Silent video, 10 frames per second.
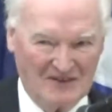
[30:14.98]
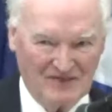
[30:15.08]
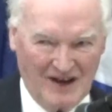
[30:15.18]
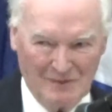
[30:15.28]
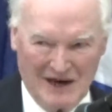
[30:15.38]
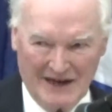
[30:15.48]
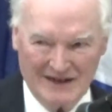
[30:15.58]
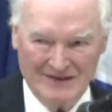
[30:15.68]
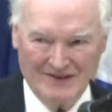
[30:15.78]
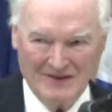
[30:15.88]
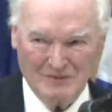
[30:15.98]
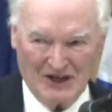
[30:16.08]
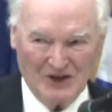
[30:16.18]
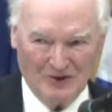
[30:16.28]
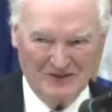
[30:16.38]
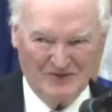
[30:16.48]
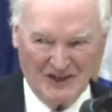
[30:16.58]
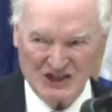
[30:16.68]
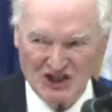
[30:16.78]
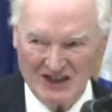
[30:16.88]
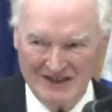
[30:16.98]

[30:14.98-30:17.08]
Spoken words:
a fly man, but I don't fish.